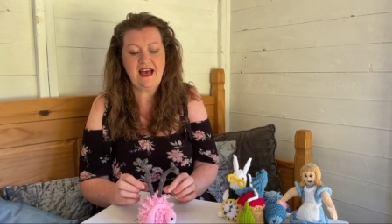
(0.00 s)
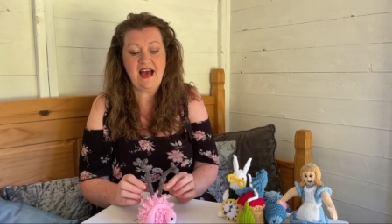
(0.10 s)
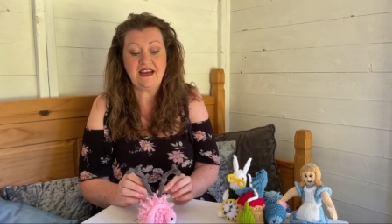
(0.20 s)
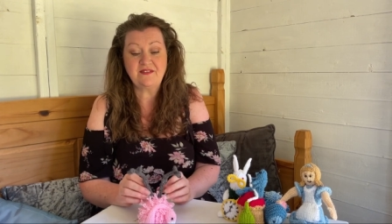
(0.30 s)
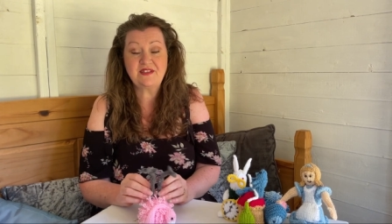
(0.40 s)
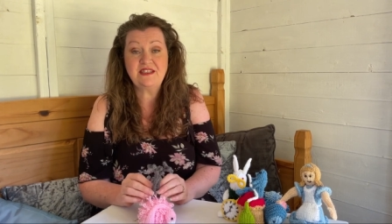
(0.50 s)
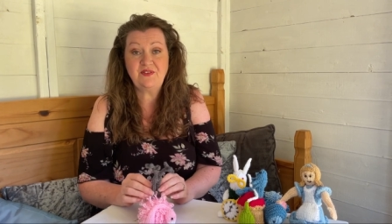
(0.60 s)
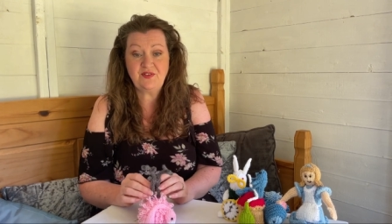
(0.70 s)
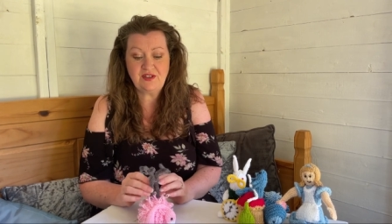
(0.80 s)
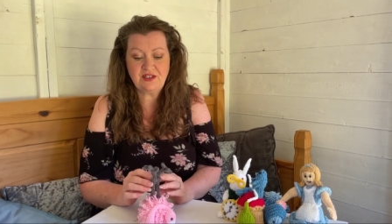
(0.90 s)
And I've
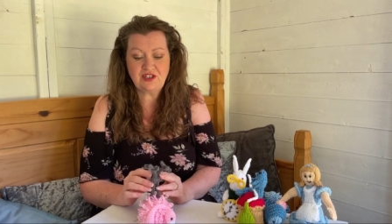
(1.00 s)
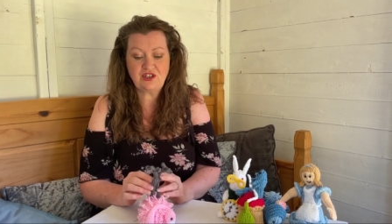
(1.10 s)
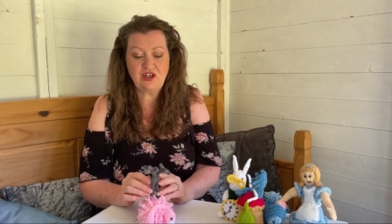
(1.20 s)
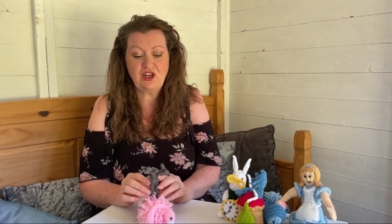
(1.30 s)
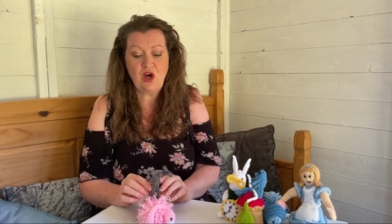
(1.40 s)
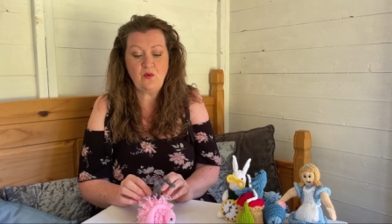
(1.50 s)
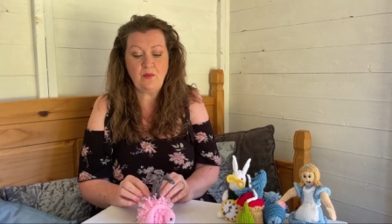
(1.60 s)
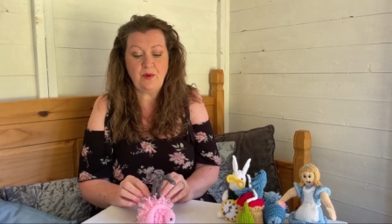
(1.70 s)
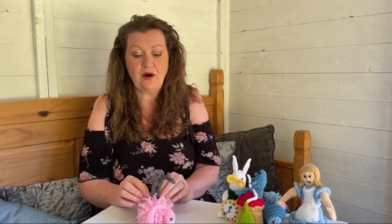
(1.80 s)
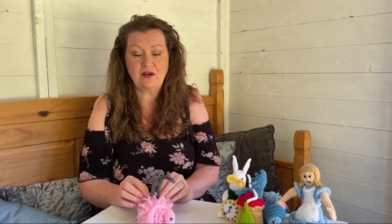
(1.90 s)
stiffened the lower
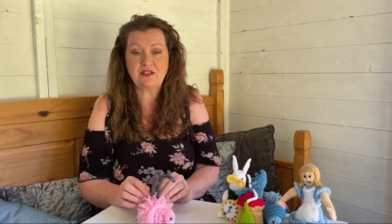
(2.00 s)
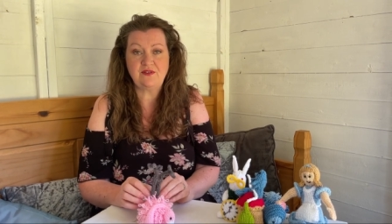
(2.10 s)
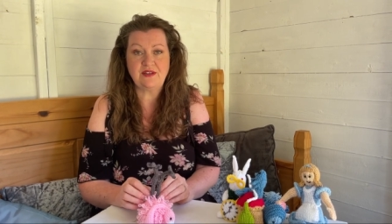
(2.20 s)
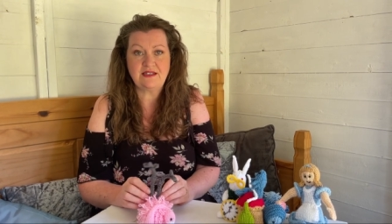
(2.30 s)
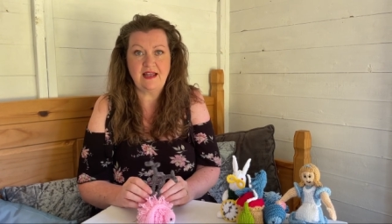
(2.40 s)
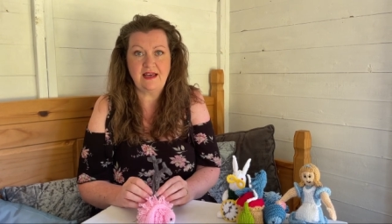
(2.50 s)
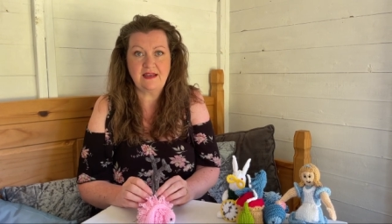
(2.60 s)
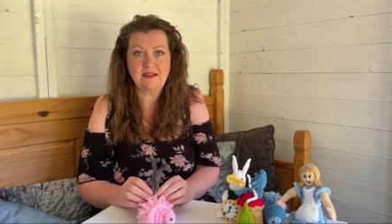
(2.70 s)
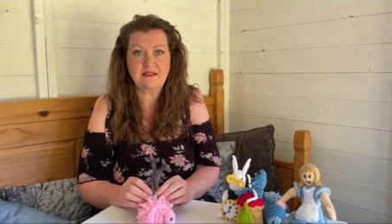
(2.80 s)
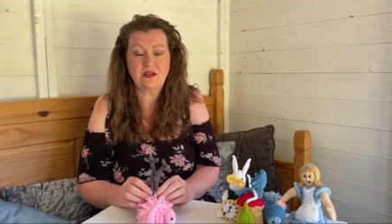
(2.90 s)
part of his
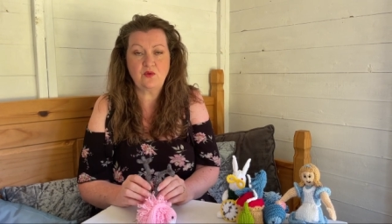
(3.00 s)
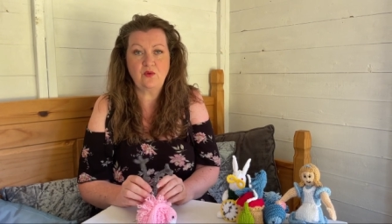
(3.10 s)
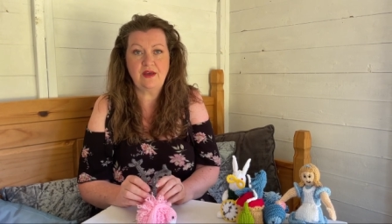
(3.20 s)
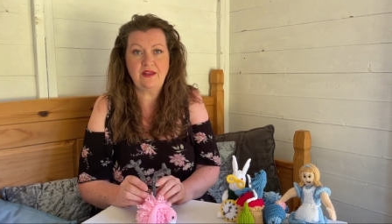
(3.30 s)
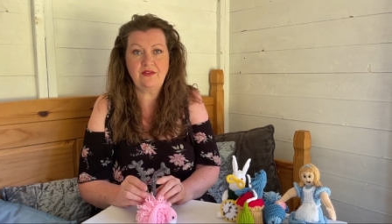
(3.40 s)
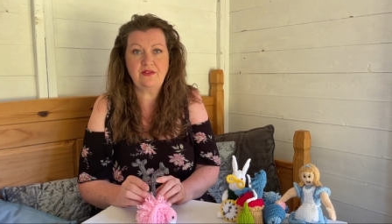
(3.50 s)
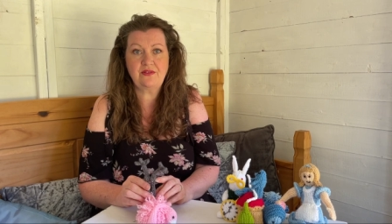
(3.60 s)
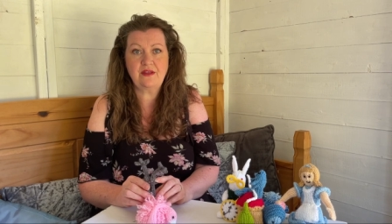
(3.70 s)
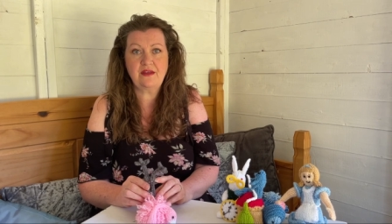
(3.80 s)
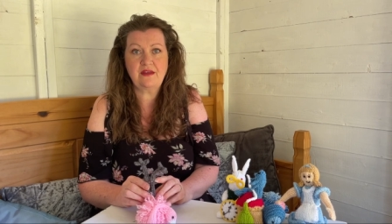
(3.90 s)
legs with
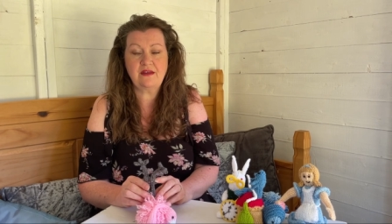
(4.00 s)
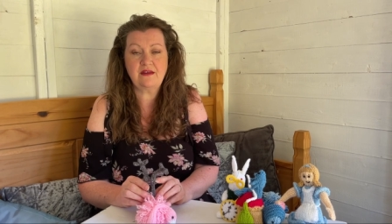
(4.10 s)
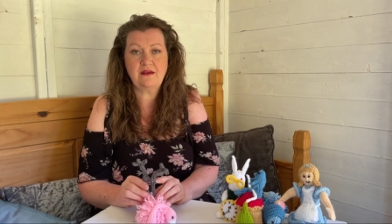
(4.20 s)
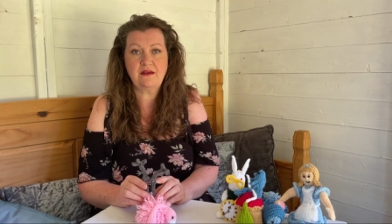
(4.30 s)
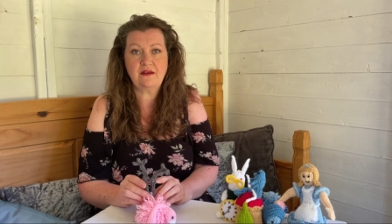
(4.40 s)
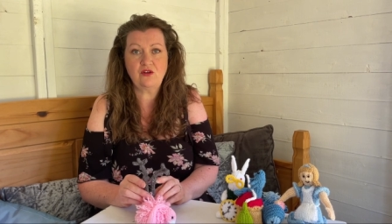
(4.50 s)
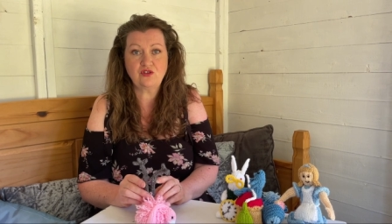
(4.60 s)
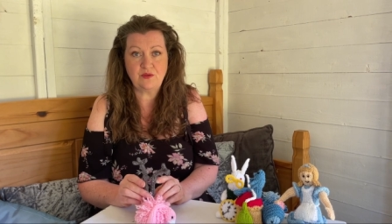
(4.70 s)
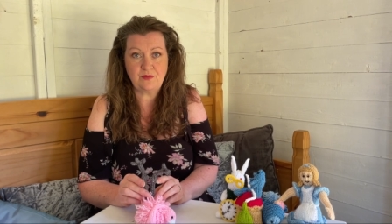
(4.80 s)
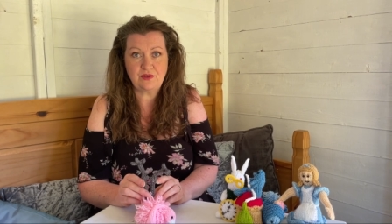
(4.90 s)

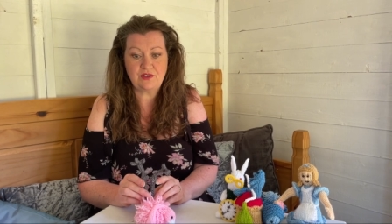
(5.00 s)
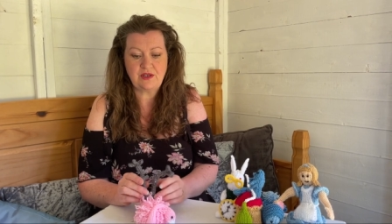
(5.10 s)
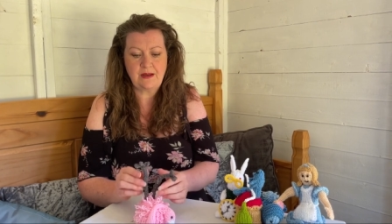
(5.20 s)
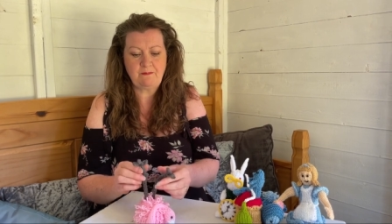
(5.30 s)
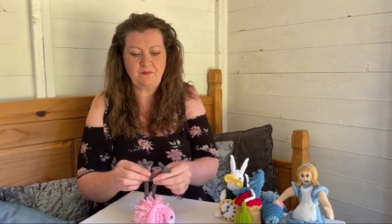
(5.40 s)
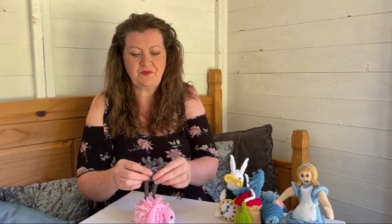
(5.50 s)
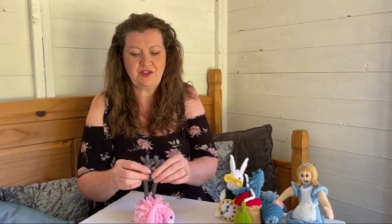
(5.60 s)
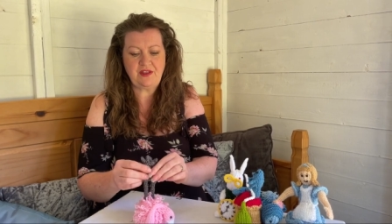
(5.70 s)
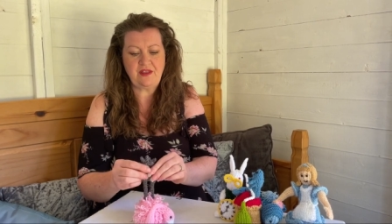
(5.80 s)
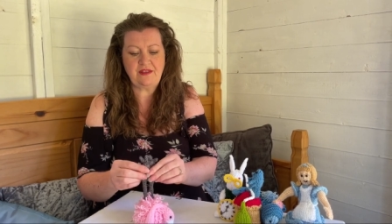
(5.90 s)
cotton buds
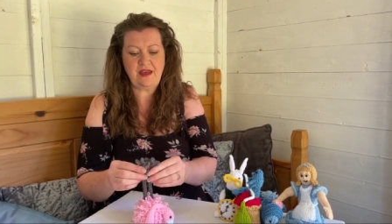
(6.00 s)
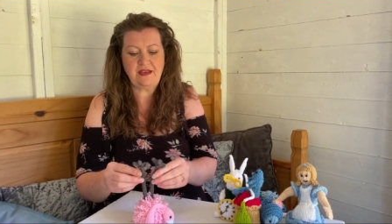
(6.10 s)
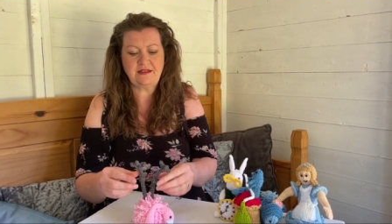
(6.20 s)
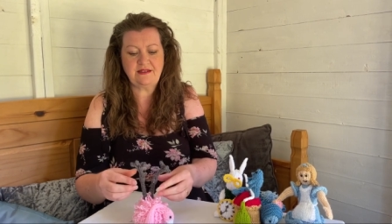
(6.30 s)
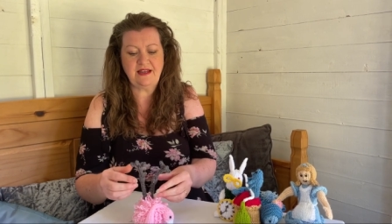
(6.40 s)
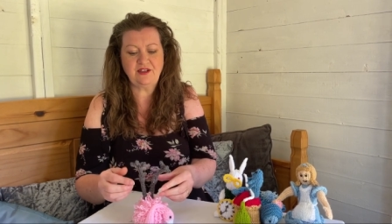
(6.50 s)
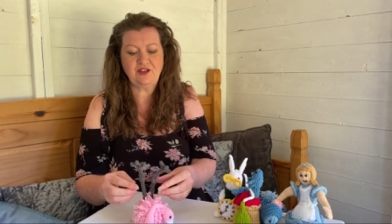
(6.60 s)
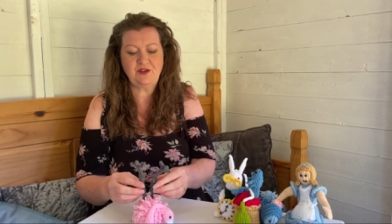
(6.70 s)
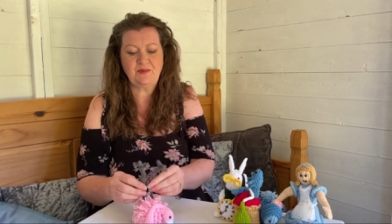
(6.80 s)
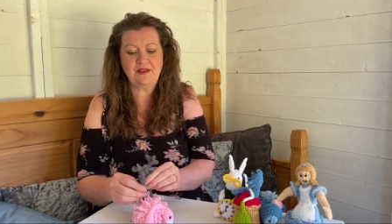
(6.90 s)
so that they stand
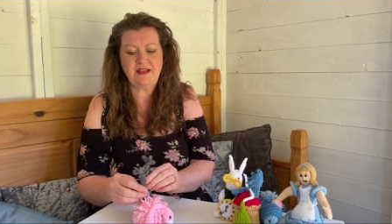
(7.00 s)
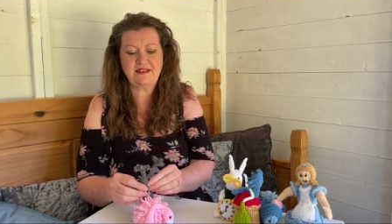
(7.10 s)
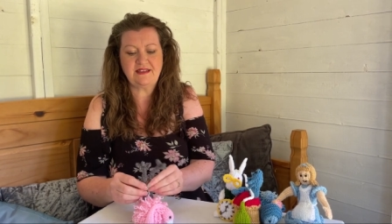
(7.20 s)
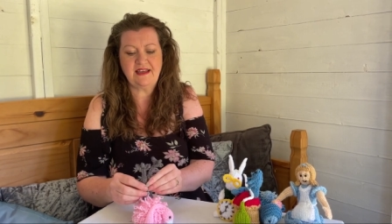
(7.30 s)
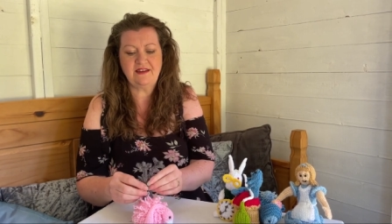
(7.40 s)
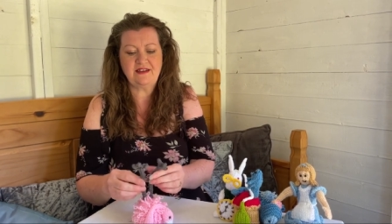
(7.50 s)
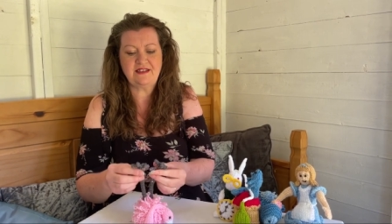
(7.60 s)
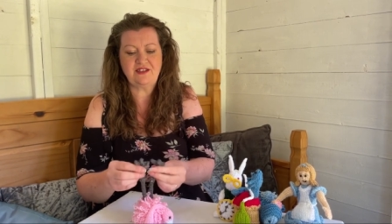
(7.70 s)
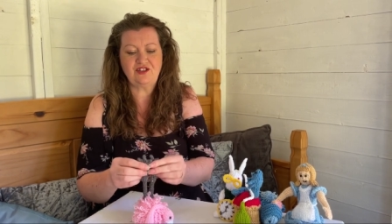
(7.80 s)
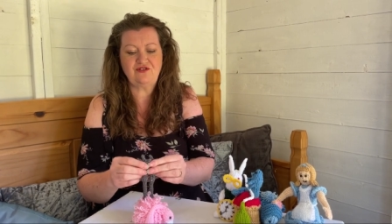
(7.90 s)
up and they stay nice
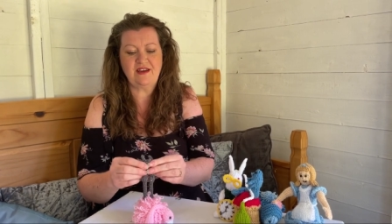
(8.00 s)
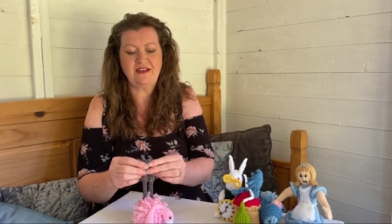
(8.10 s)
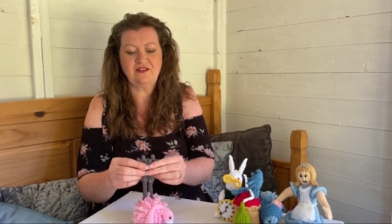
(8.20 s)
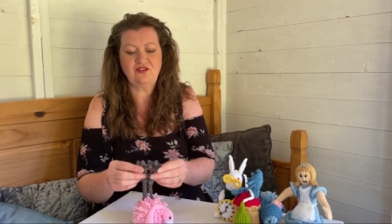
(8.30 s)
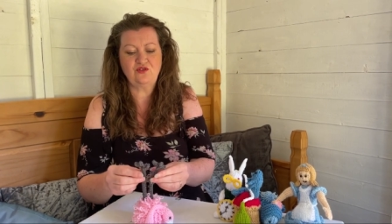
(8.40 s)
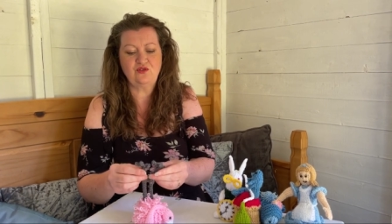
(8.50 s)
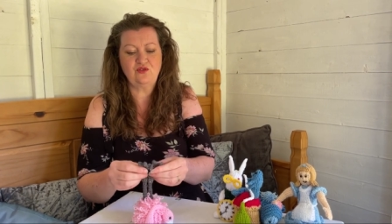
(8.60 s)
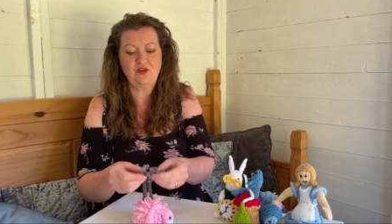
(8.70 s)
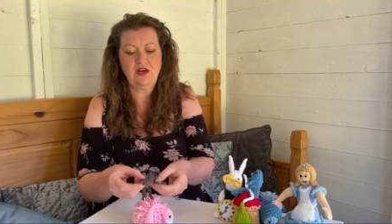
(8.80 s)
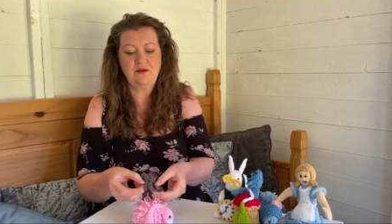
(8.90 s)
and straight and
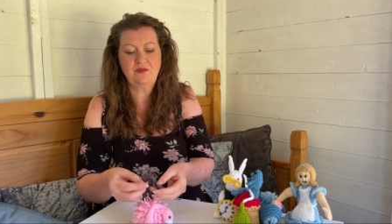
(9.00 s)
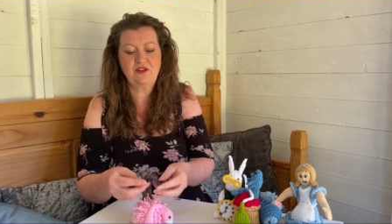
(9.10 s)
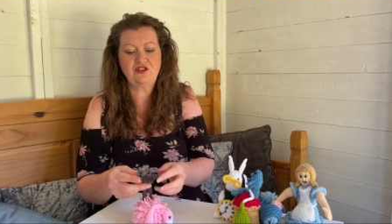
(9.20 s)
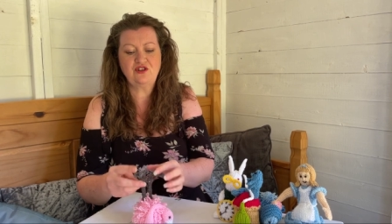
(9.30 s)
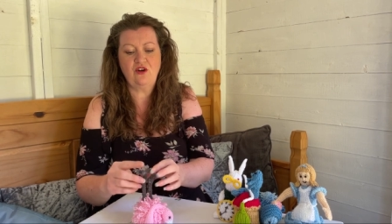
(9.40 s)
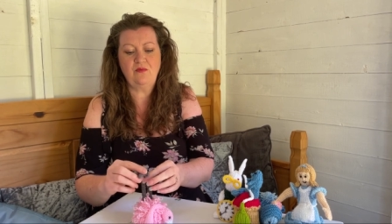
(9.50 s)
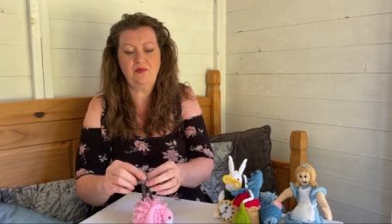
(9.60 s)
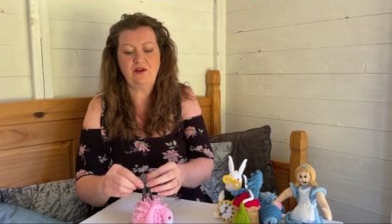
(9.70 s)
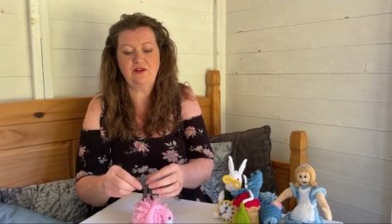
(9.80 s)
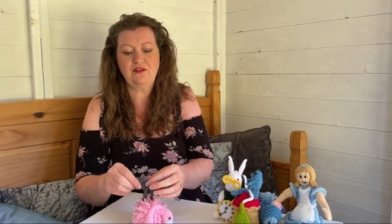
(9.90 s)
tall for the top,
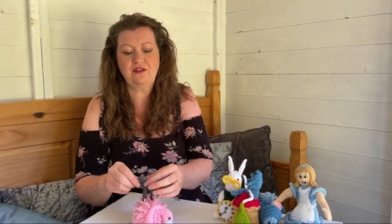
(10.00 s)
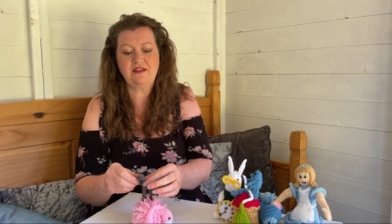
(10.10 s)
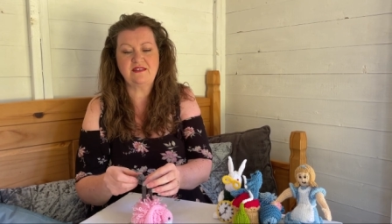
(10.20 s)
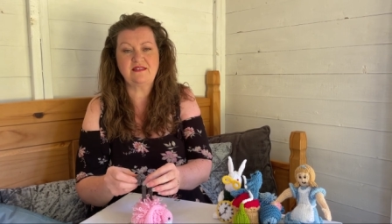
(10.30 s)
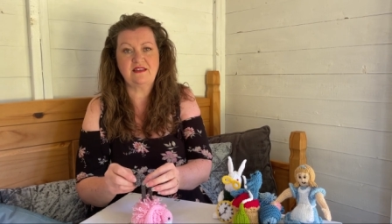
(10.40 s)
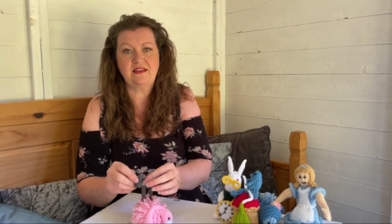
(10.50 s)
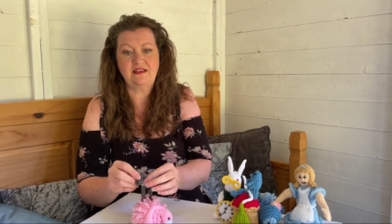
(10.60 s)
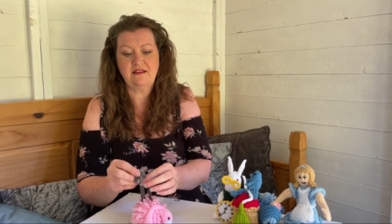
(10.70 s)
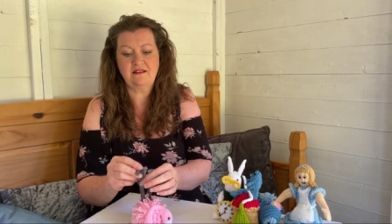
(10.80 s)
look, you can see